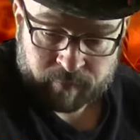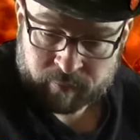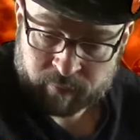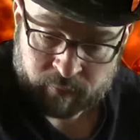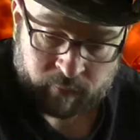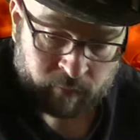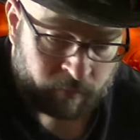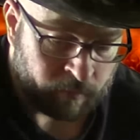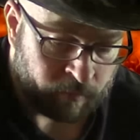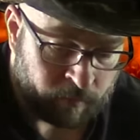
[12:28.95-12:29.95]

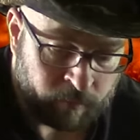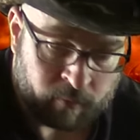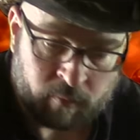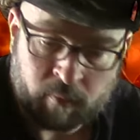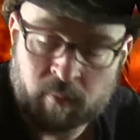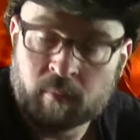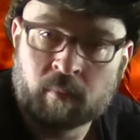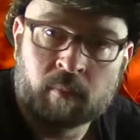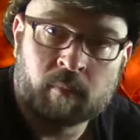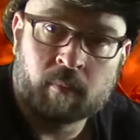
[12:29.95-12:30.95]

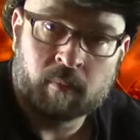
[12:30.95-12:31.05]
Nobody speaks.